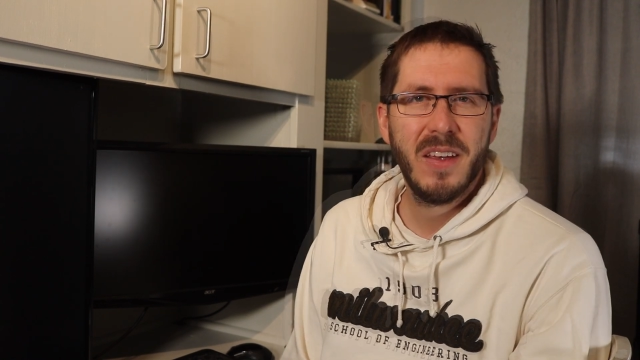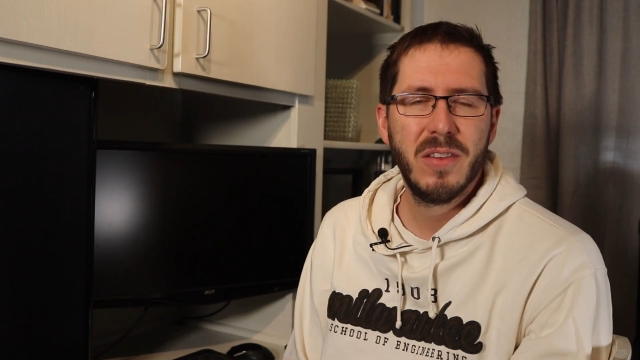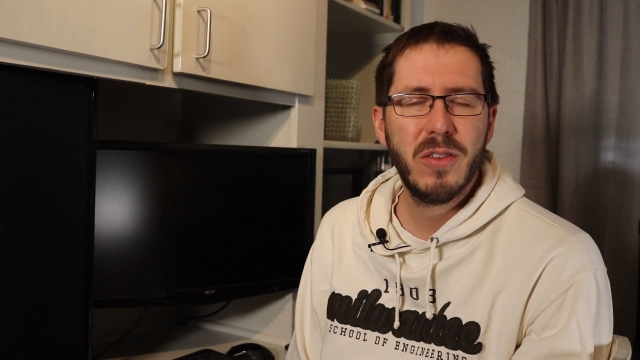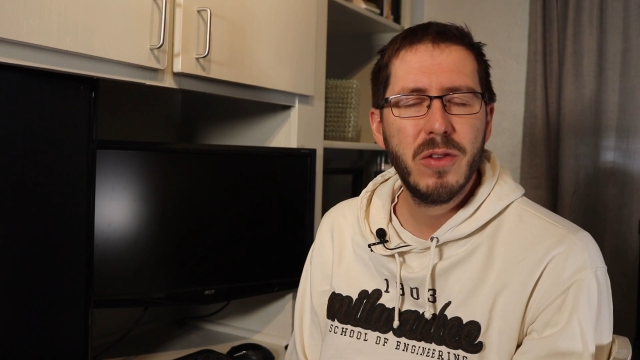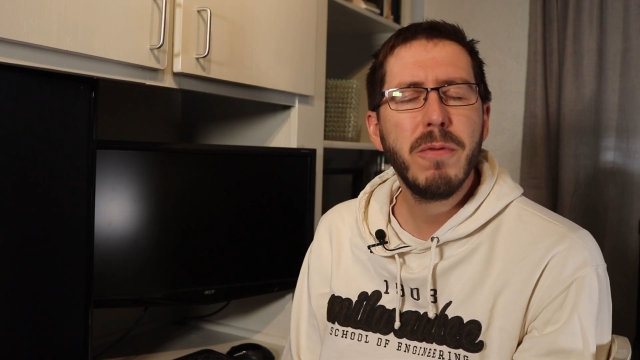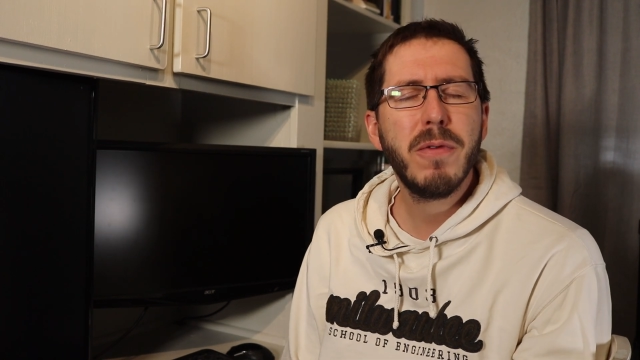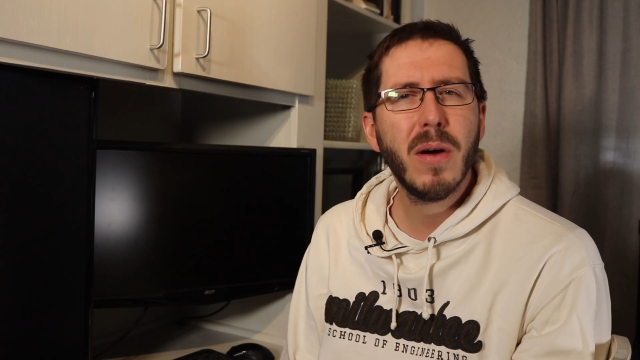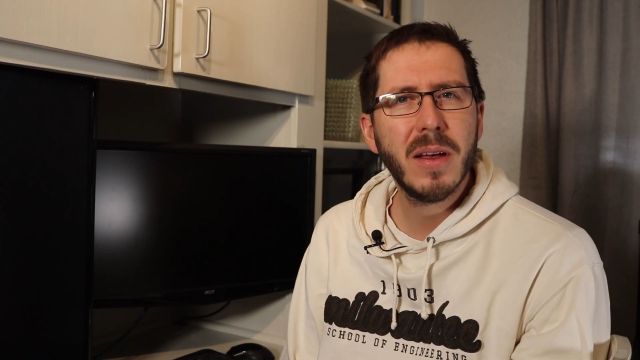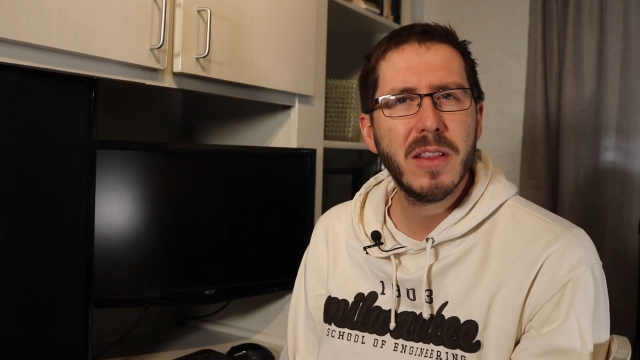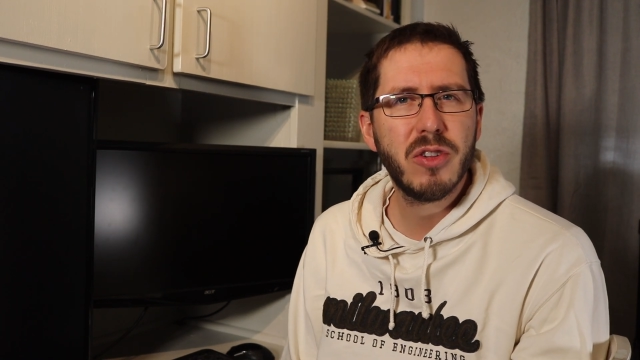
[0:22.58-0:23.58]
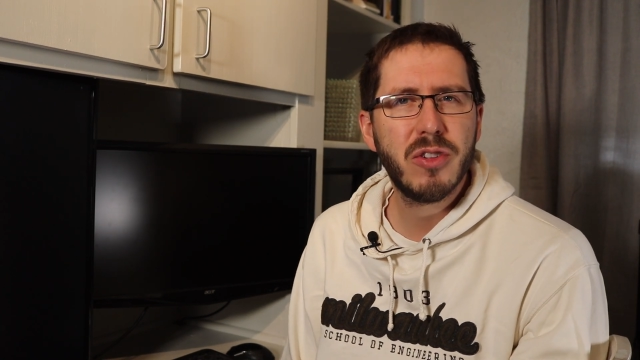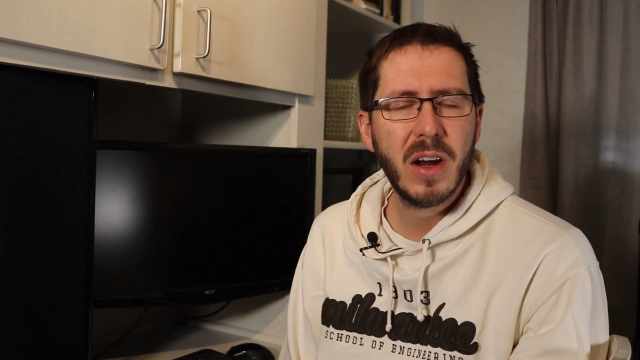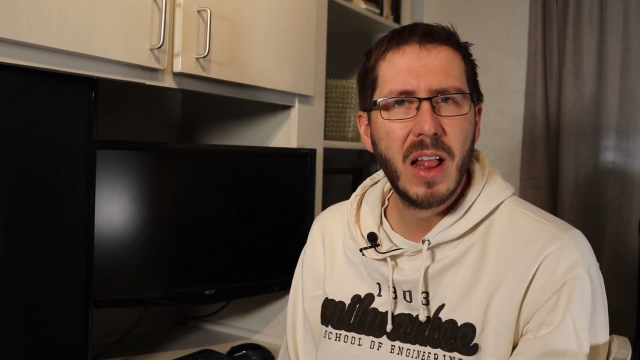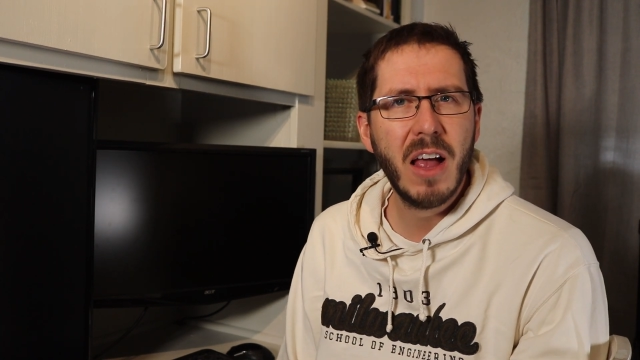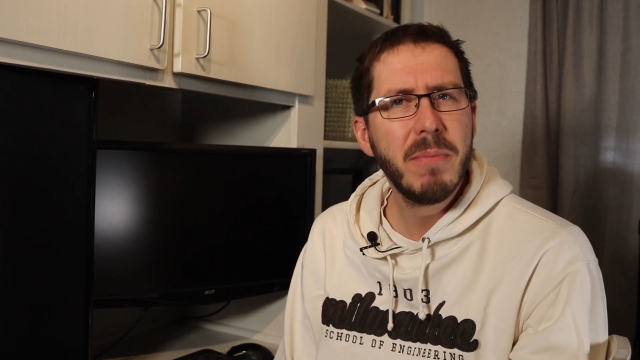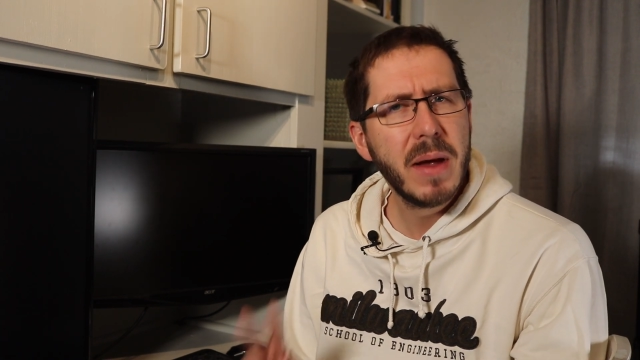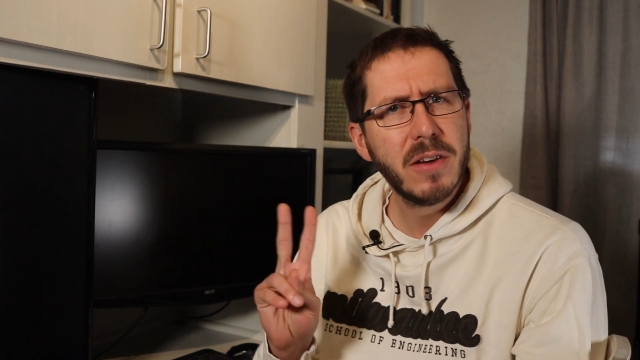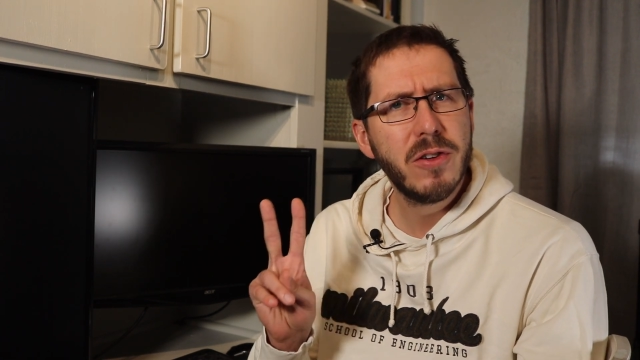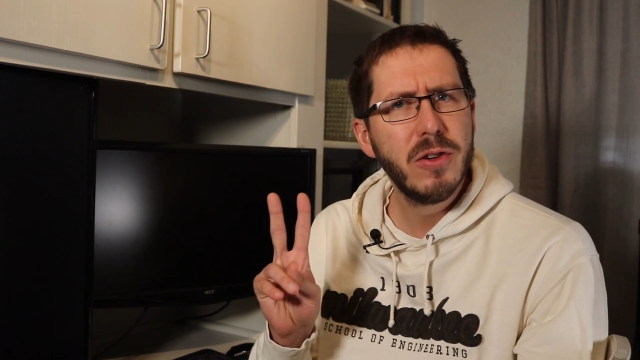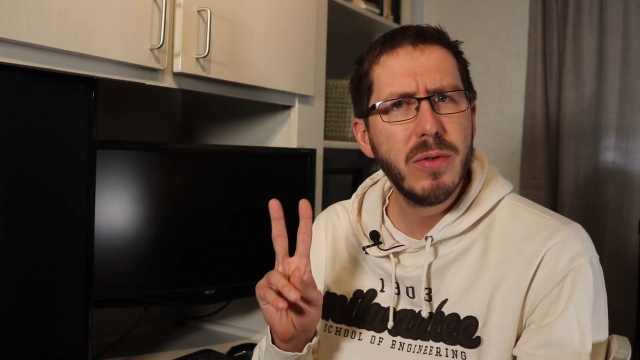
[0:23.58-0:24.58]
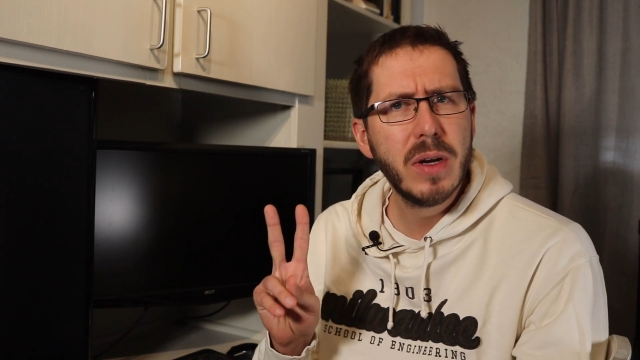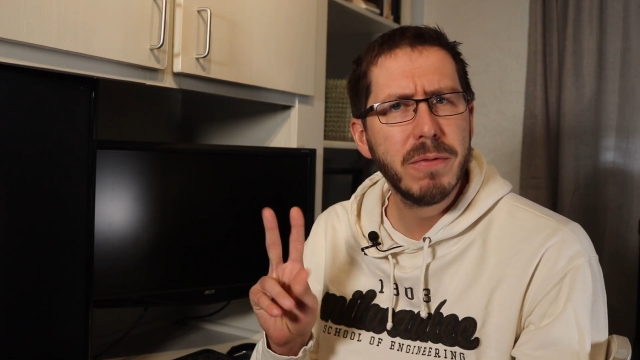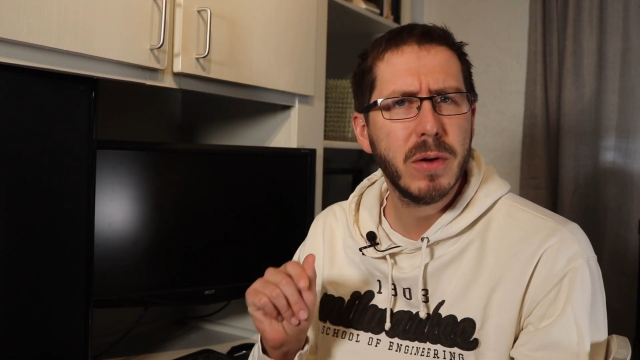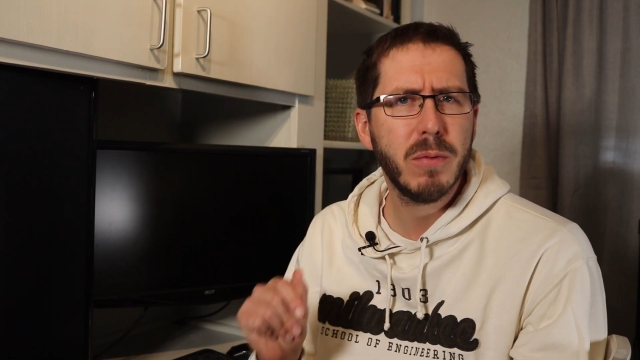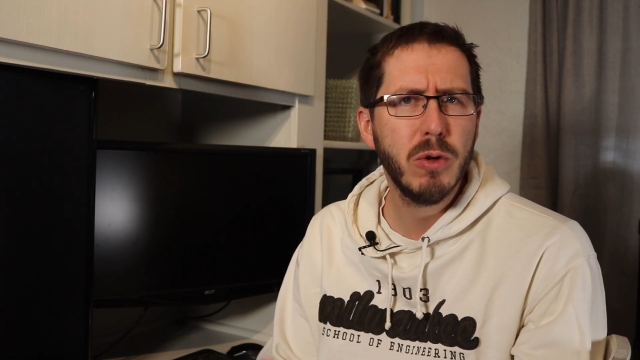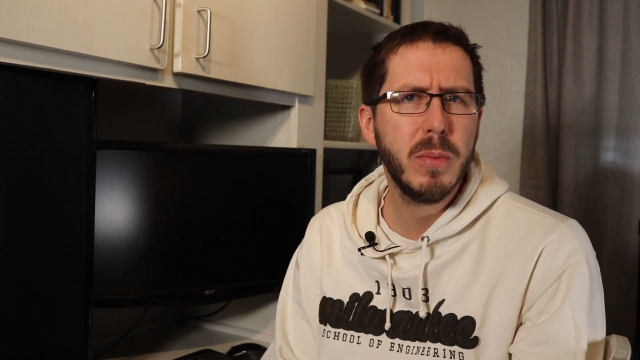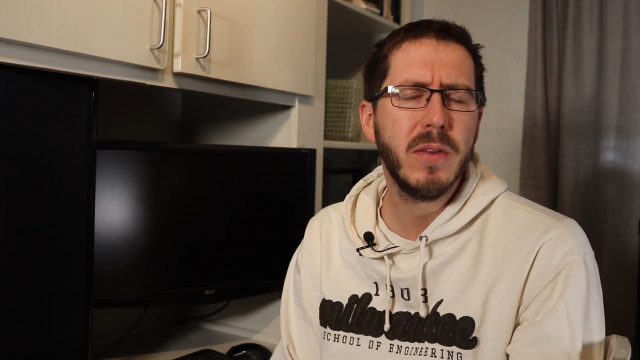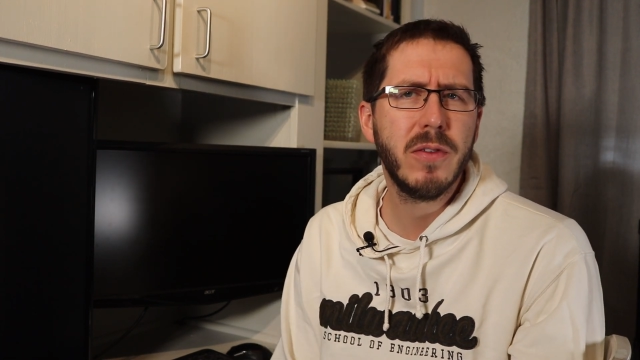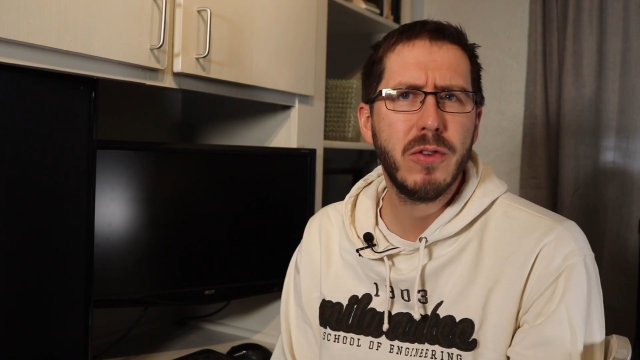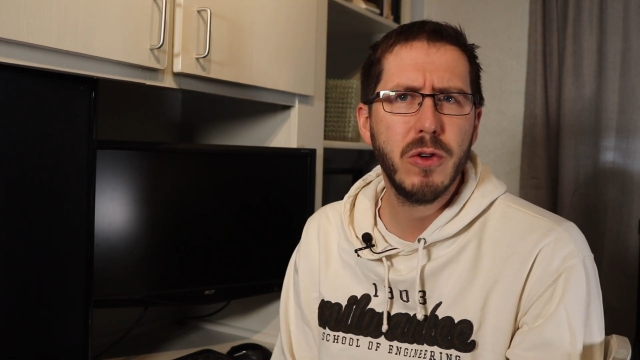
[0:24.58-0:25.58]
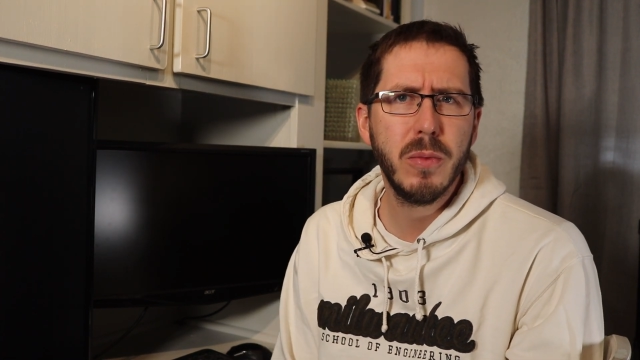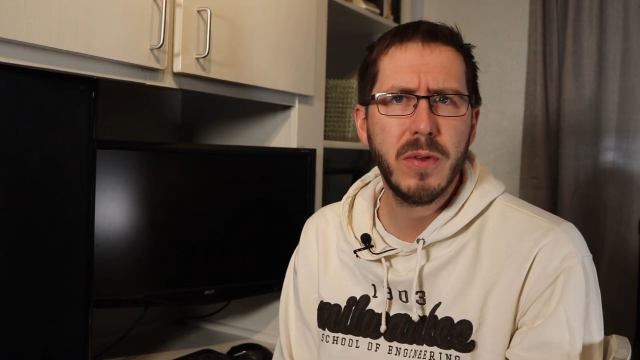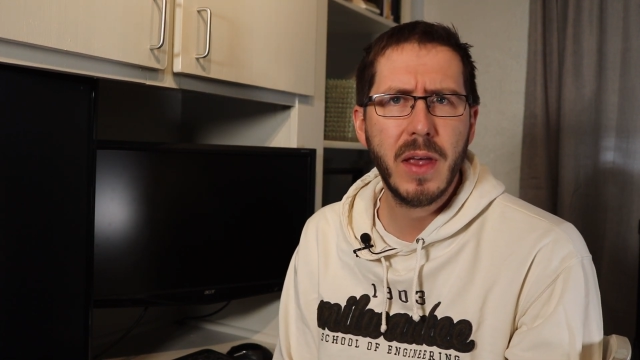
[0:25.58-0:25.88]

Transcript: So far on this channel, I've made two different Rubens tubes,